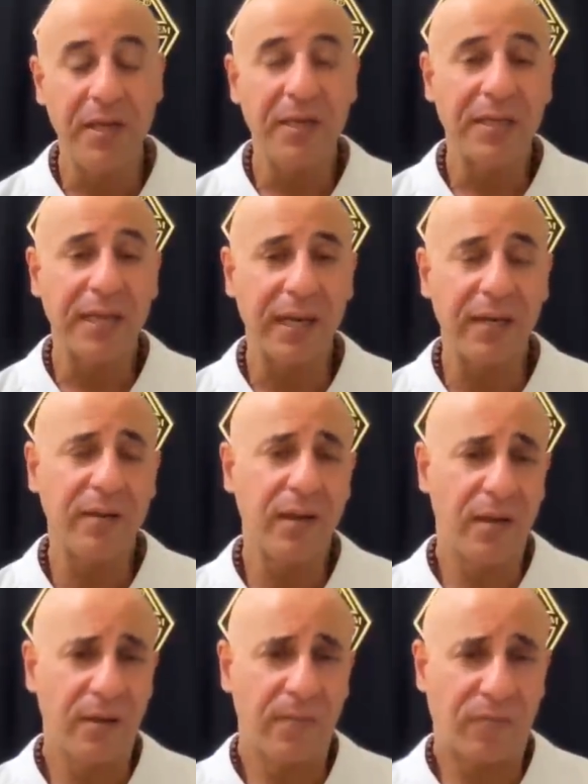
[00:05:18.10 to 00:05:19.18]
can
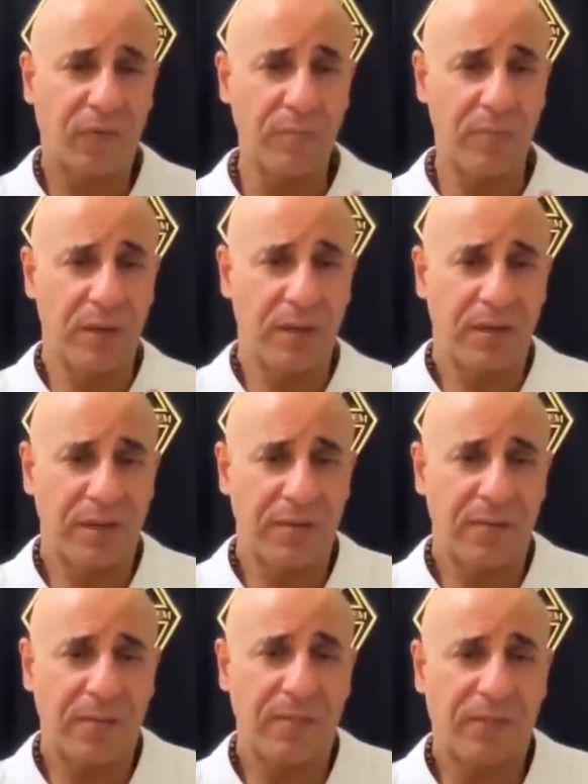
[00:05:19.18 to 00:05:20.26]
from
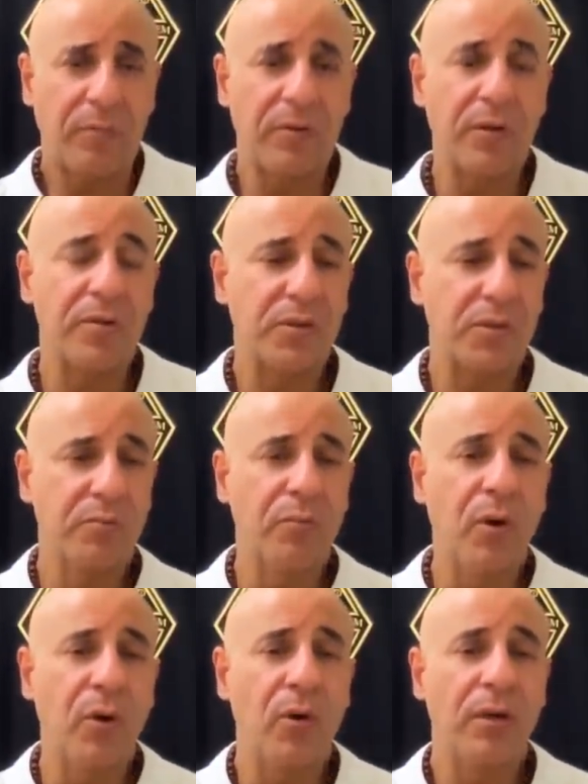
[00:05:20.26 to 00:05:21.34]
a
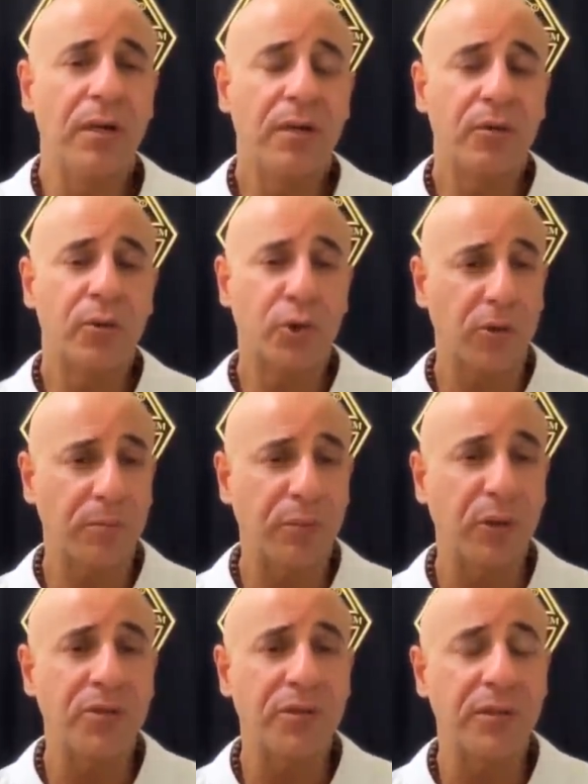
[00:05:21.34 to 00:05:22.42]
small short
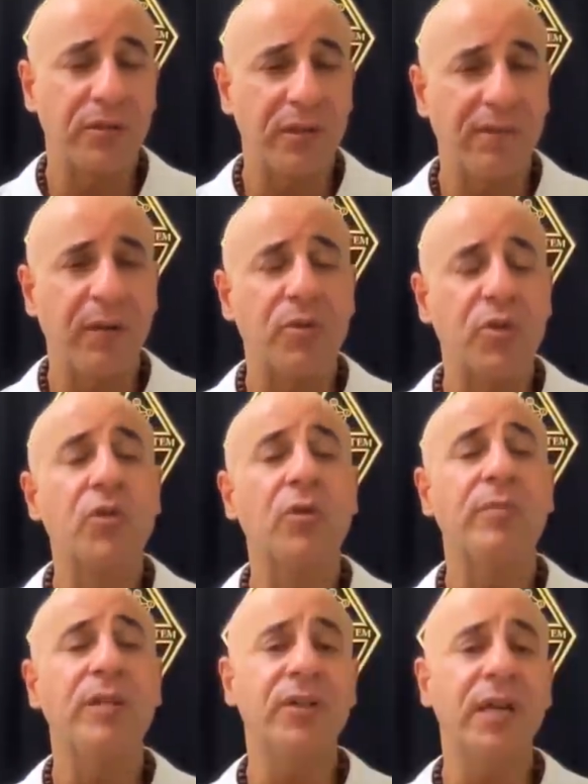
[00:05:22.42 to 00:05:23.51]
present develop so
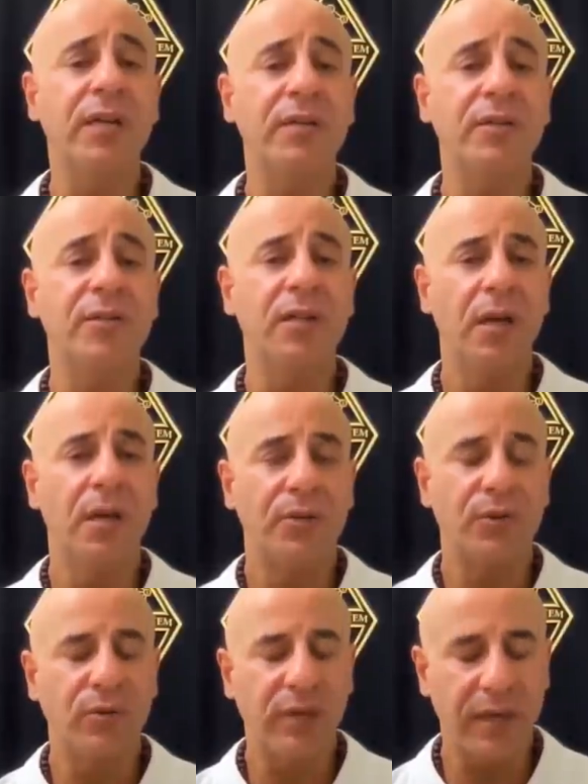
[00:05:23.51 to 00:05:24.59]
much energy you
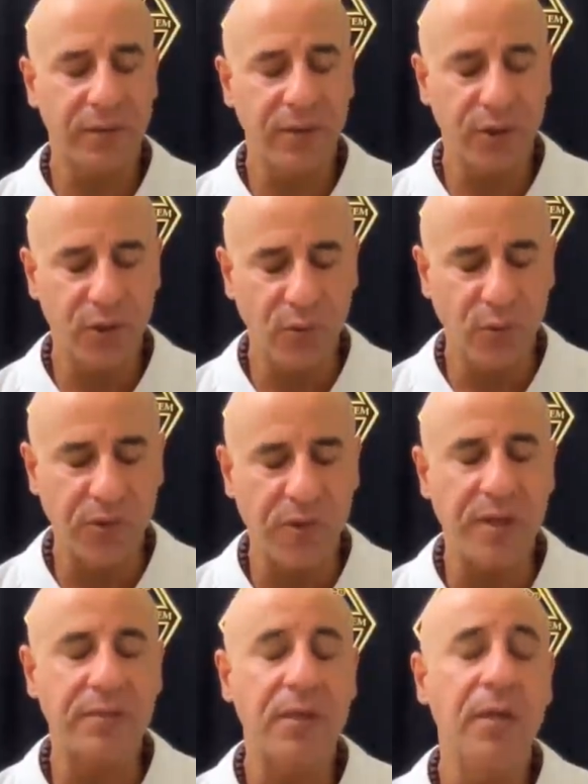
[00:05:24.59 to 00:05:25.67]
can use
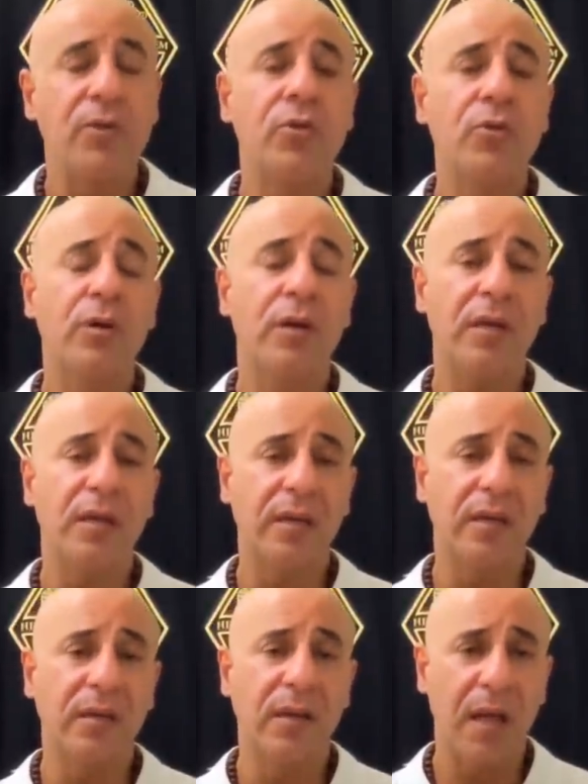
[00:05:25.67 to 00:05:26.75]
that to
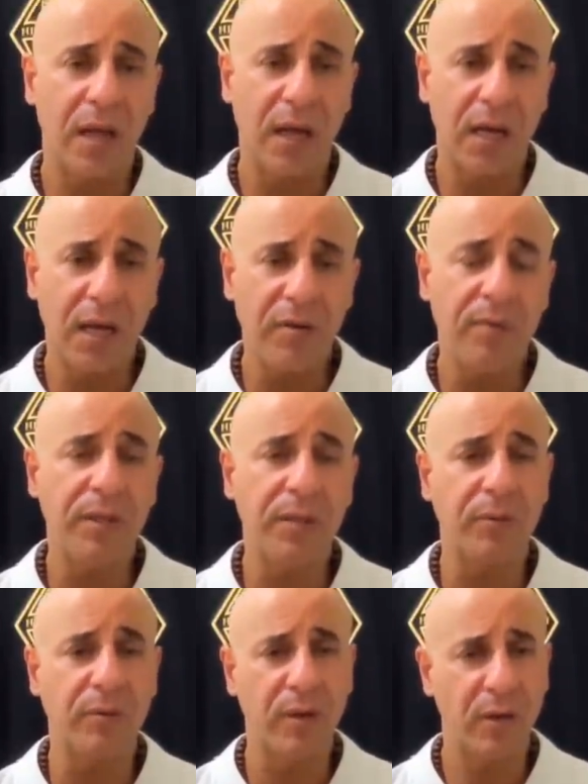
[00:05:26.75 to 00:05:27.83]
heal other
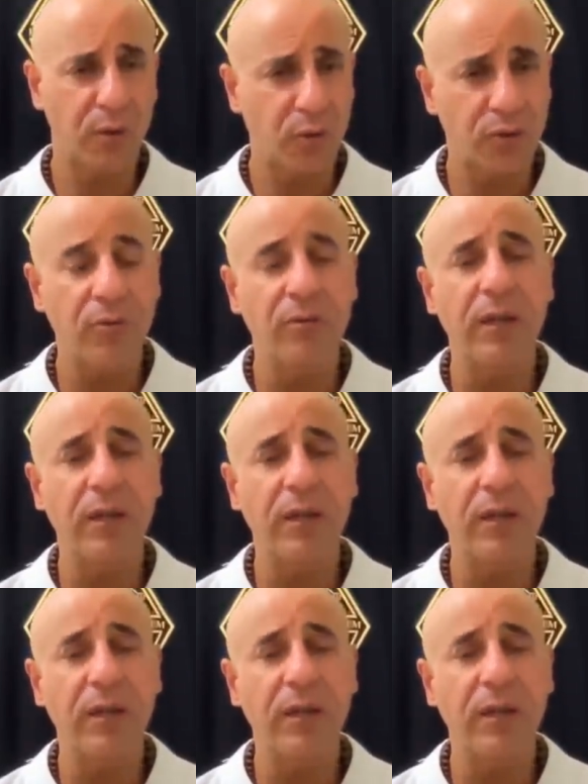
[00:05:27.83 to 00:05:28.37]
people, not only